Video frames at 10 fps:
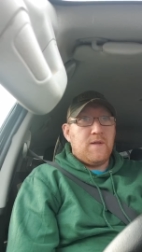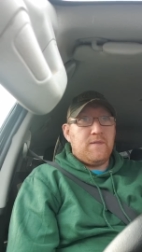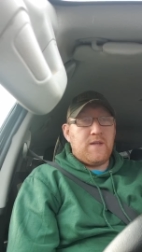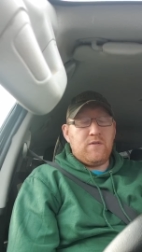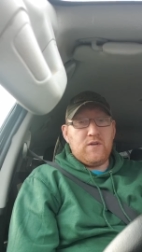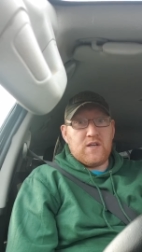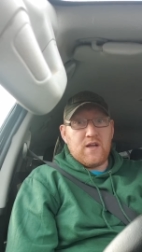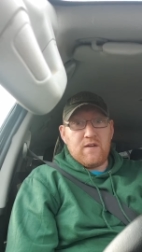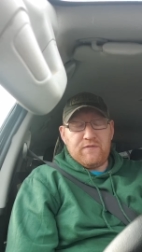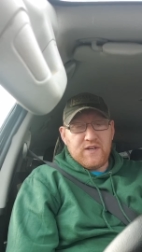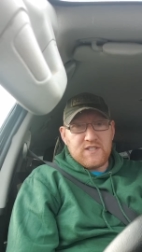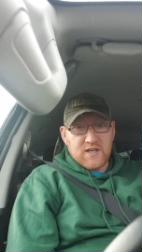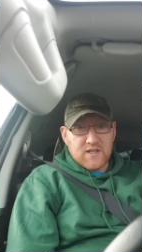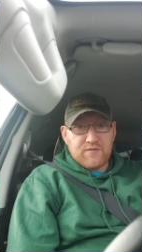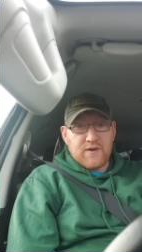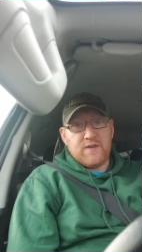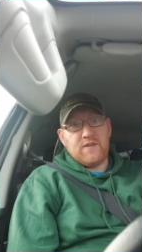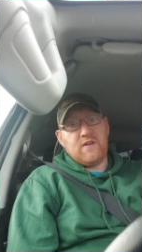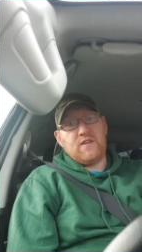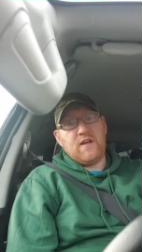Now you get V6 for
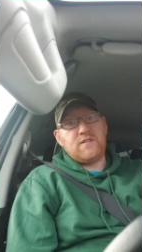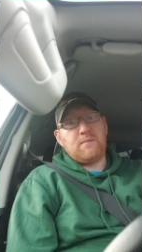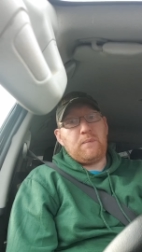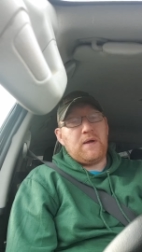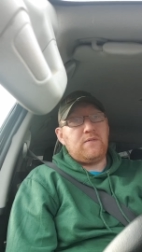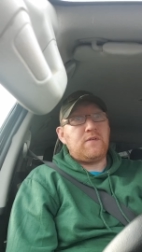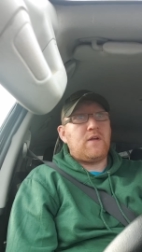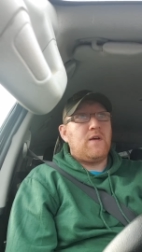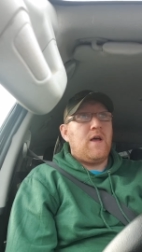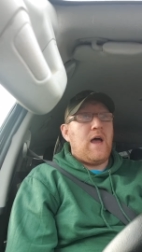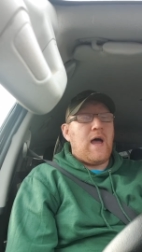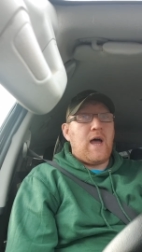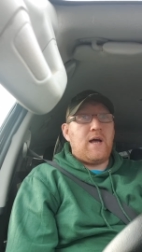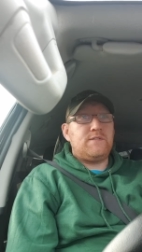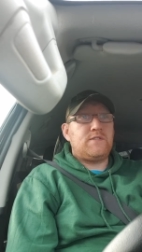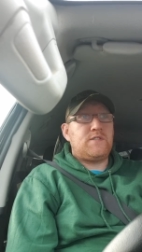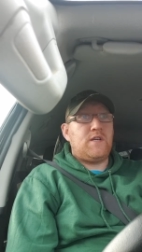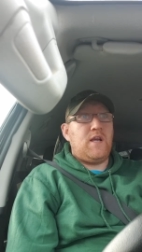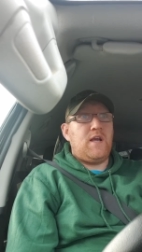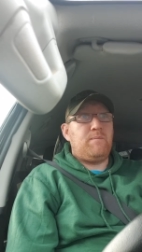under £1,000, and
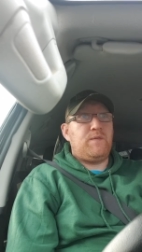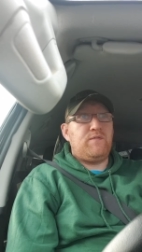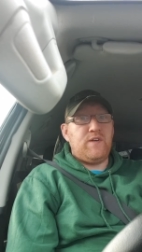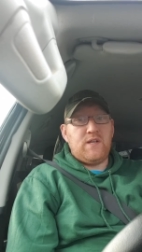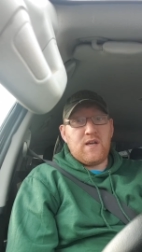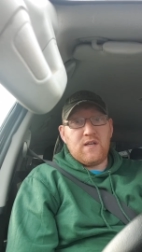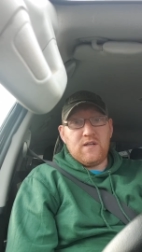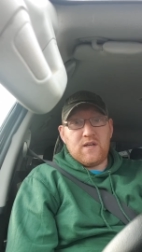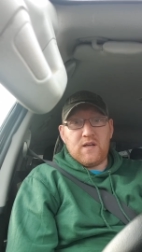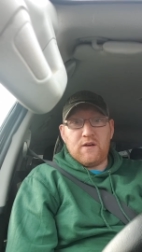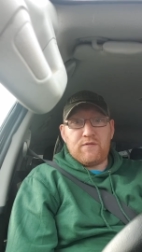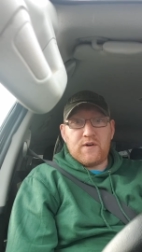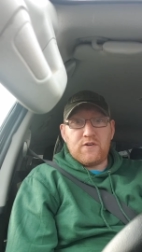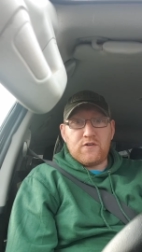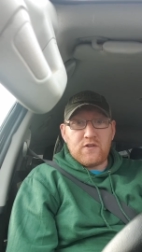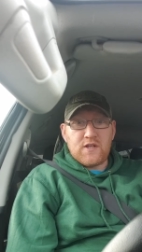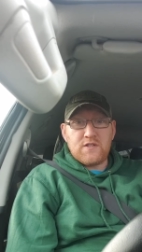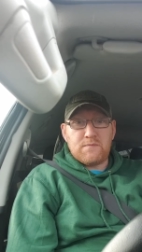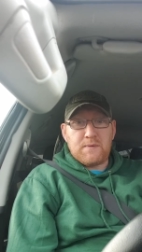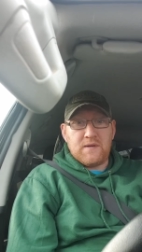the V8 you can get for under
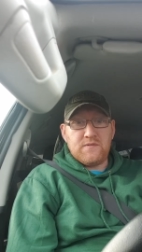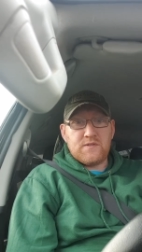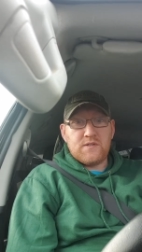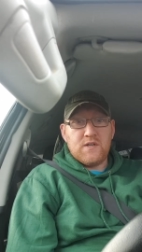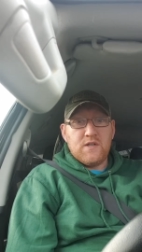£2,000.